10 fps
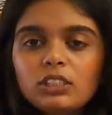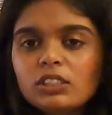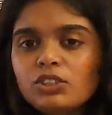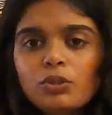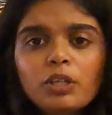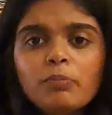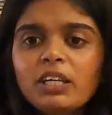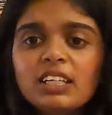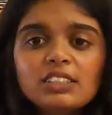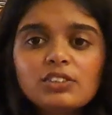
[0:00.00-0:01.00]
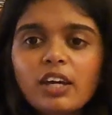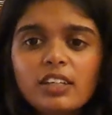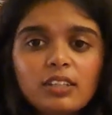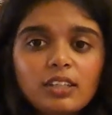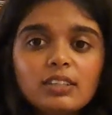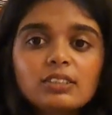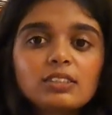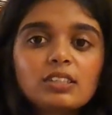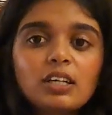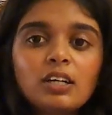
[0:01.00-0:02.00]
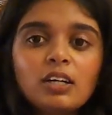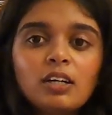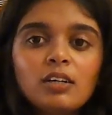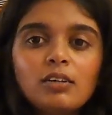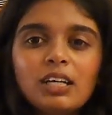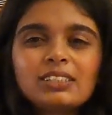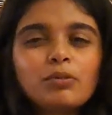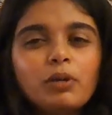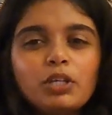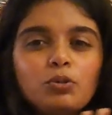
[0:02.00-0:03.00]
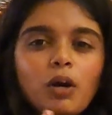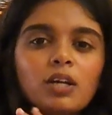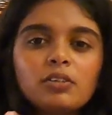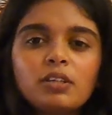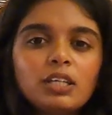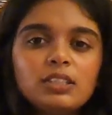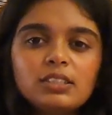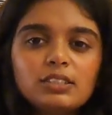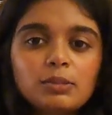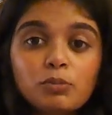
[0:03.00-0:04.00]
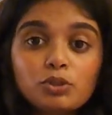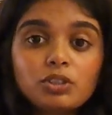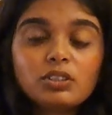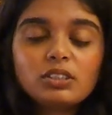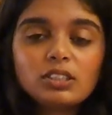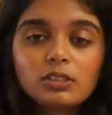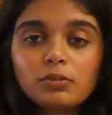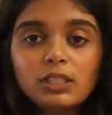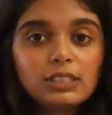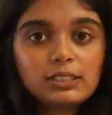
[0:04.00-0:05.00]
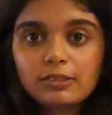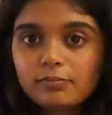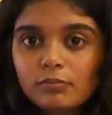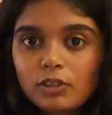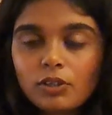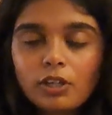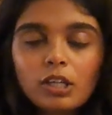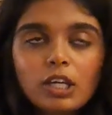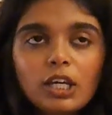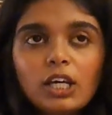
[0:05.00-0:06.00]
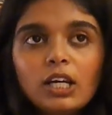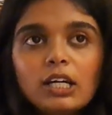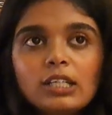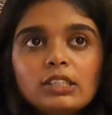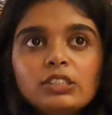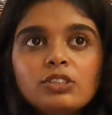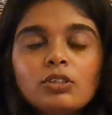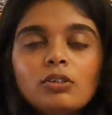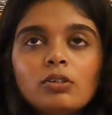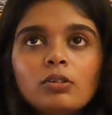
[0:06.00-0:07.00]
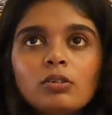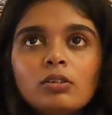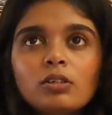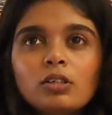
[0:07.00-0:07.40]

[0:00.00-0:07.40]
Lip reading: so he begins writing as a way to articulate his emotions into words. Okay, so